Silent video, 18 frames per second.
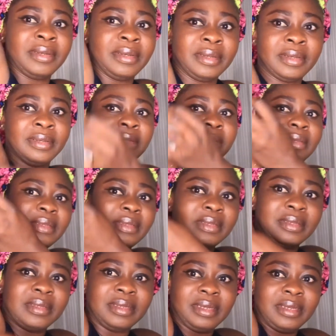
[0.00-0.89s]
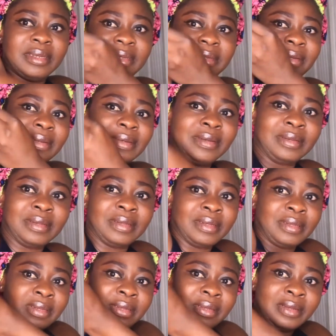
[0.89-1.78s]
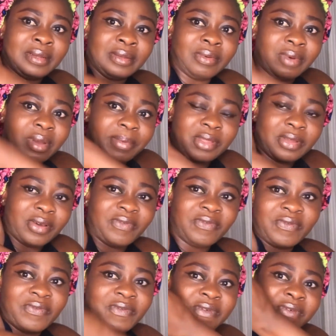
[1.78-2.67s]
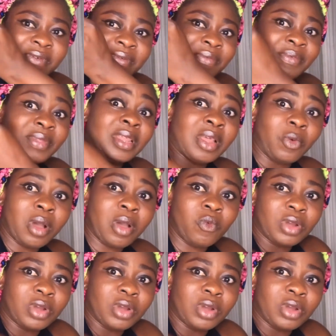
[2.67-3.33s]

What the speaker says: 3 times in a week so you can achieve